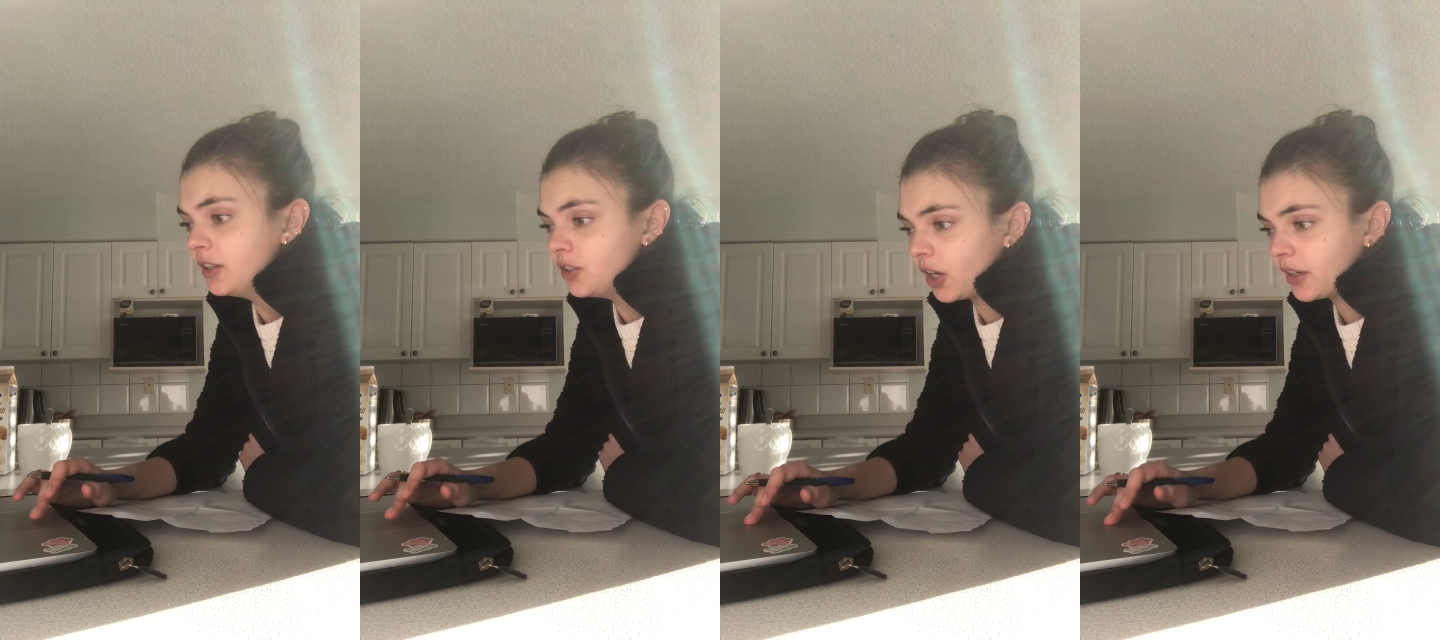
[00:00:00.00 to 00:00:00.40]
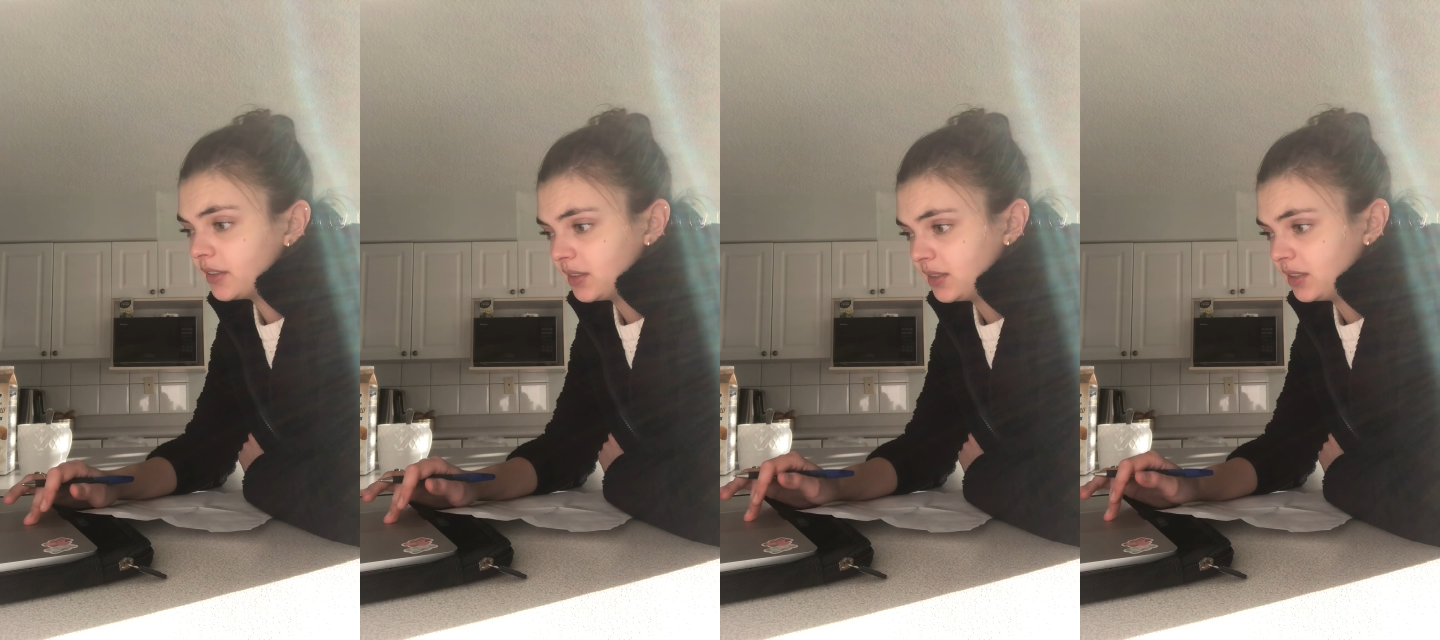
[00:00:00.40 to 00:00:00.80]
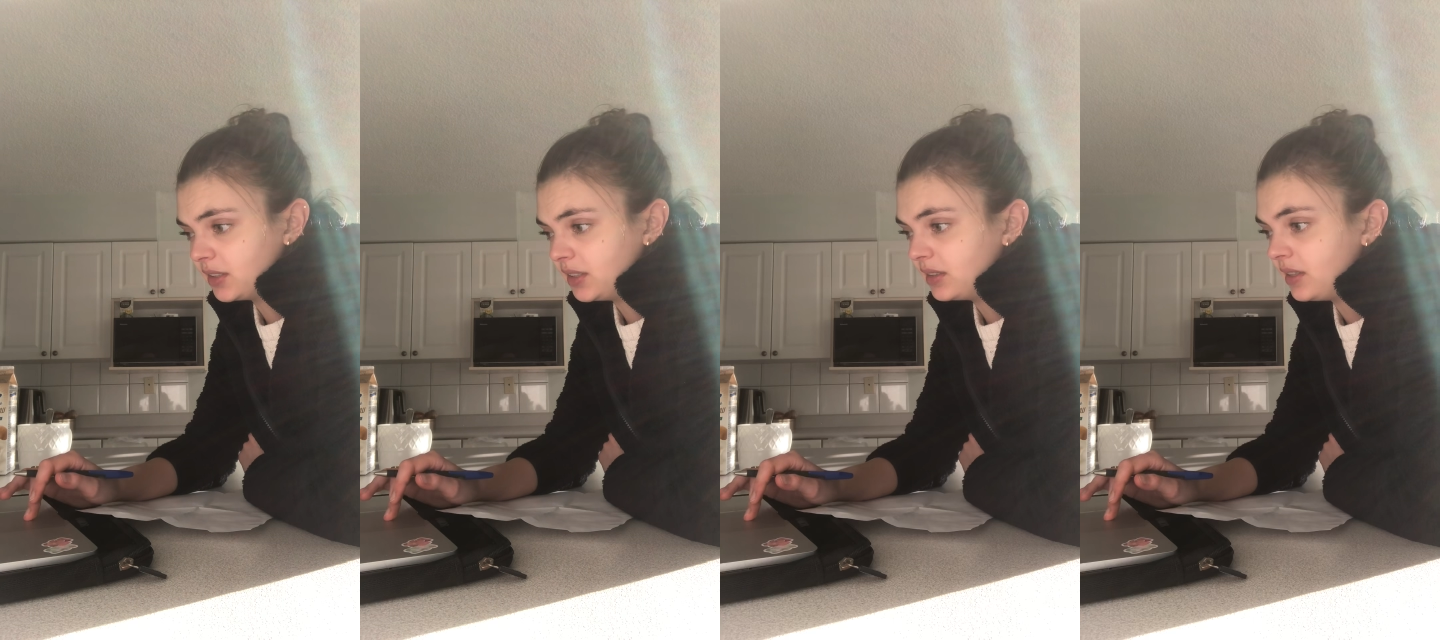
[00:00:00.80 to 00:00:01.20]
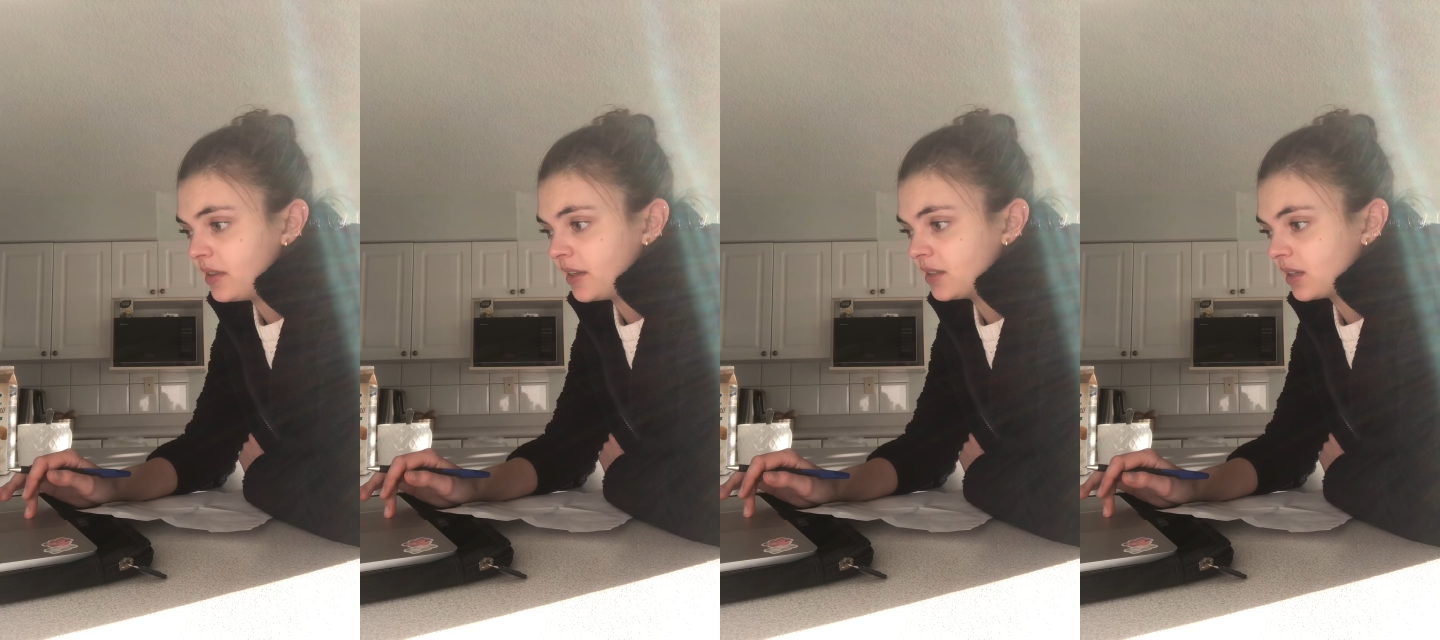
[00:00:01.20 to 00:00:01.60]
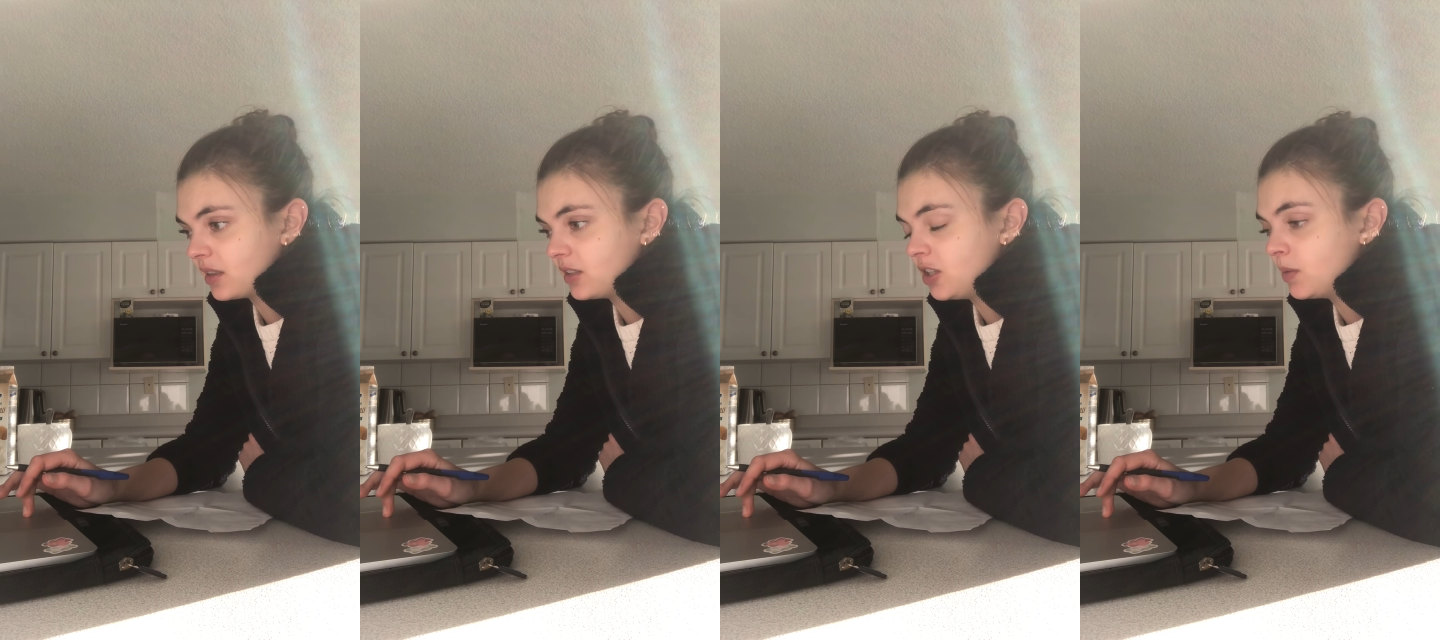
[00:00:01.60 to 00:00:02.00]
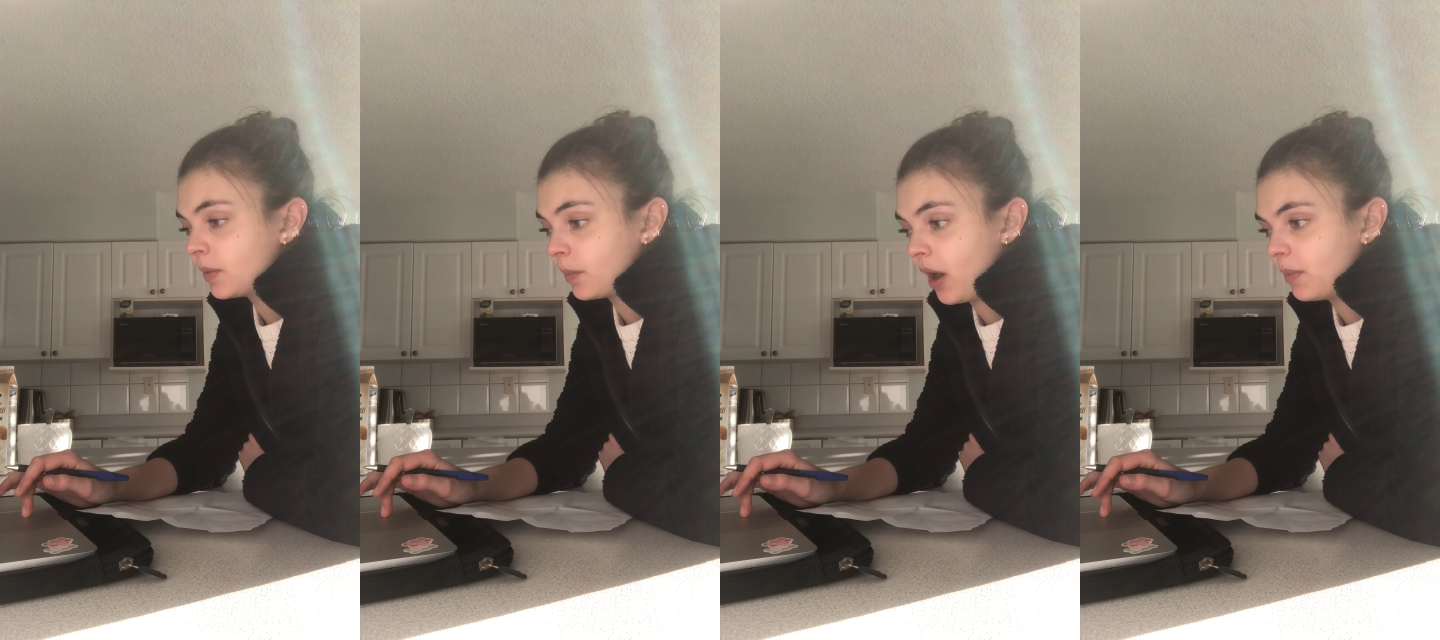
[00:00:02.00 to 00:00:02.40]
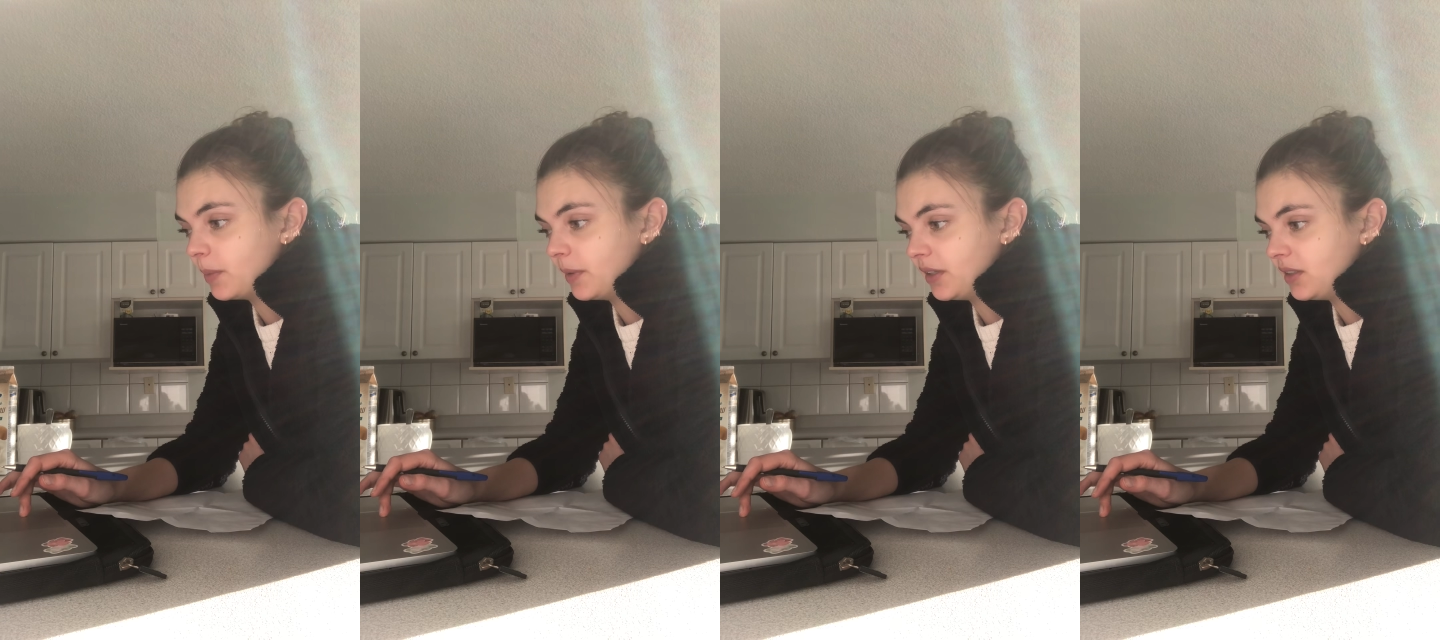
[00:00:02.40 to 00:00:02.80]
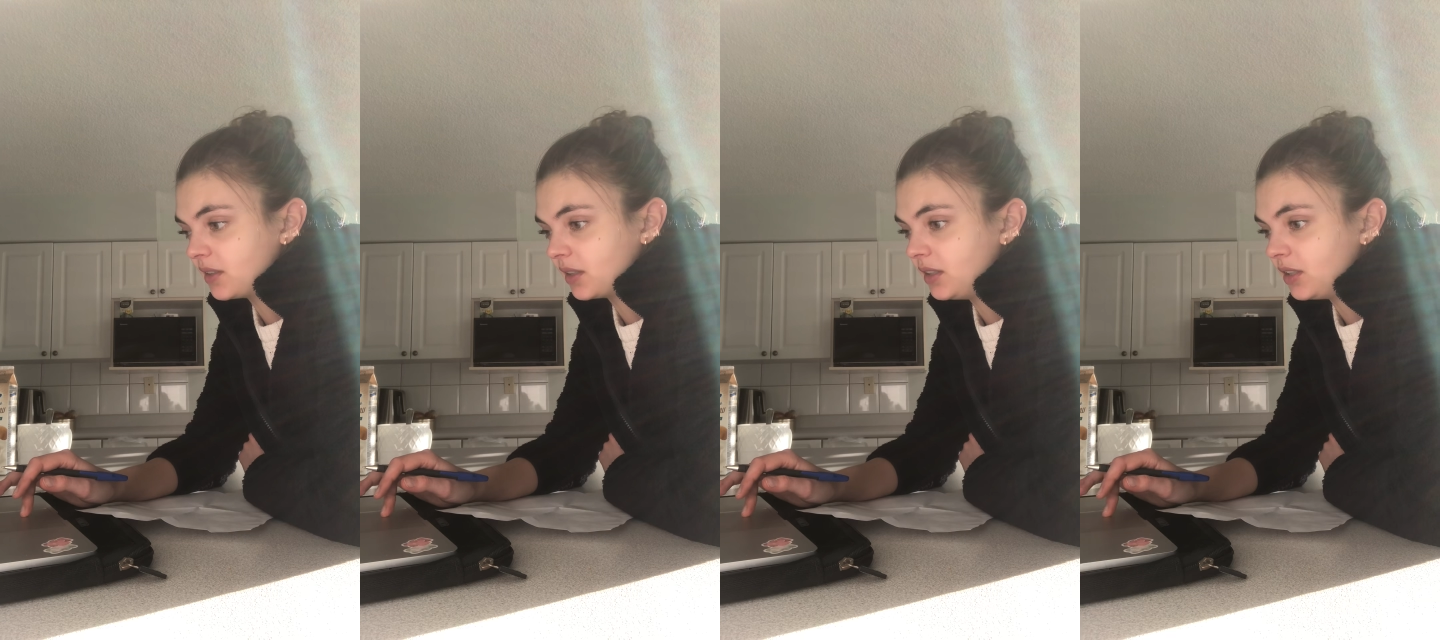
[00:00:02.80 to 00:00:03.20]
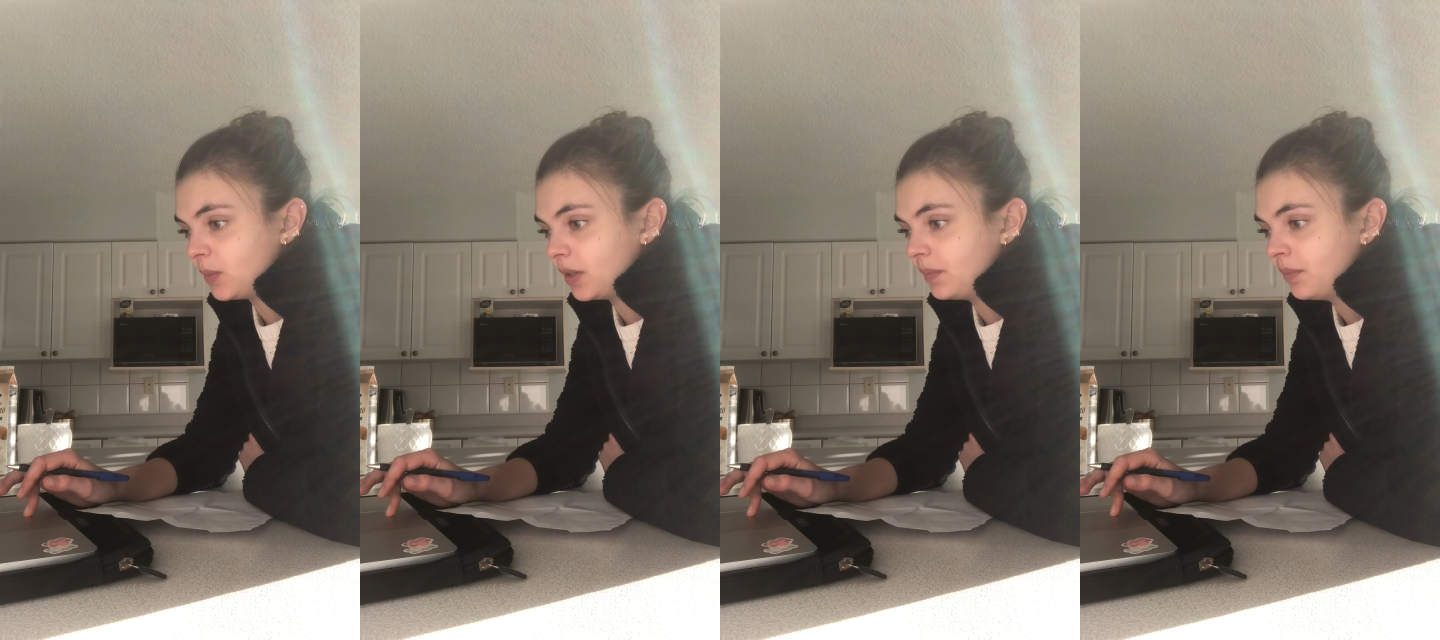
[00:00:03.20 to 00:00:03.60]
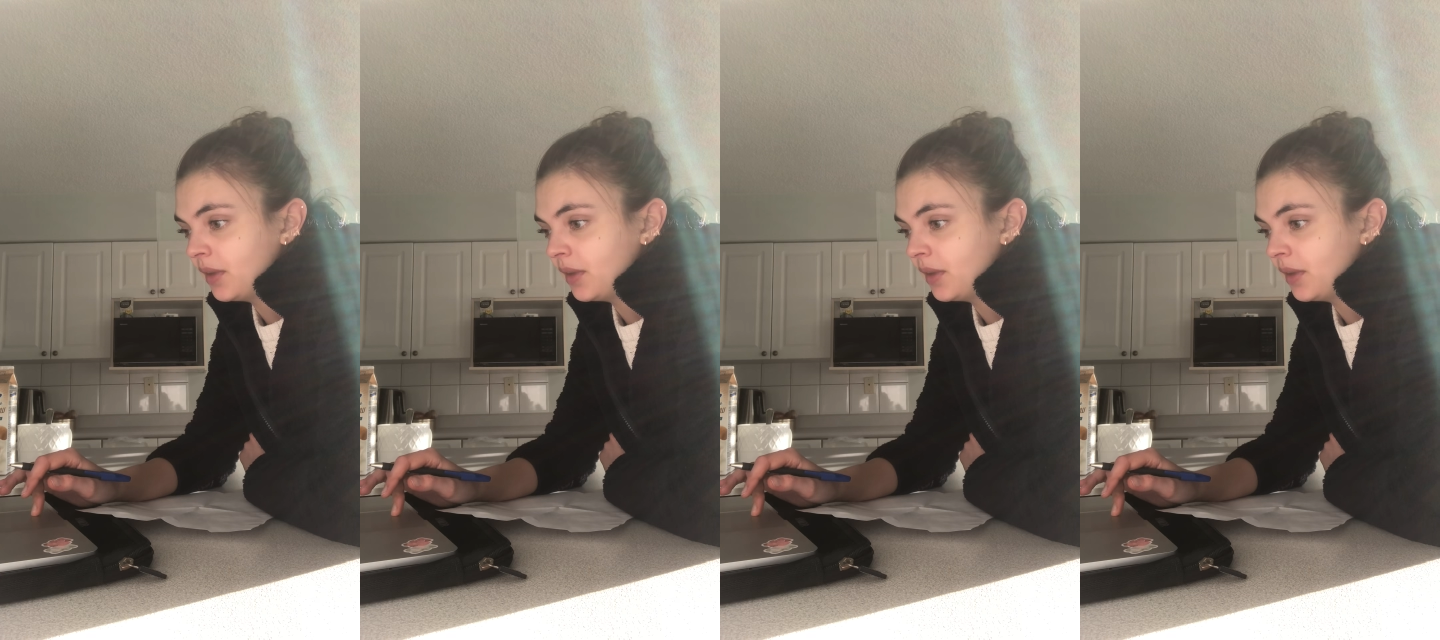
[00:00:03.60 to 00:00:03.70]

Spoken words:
Charles disagrees. He thinks that the 2 probabilities are equal.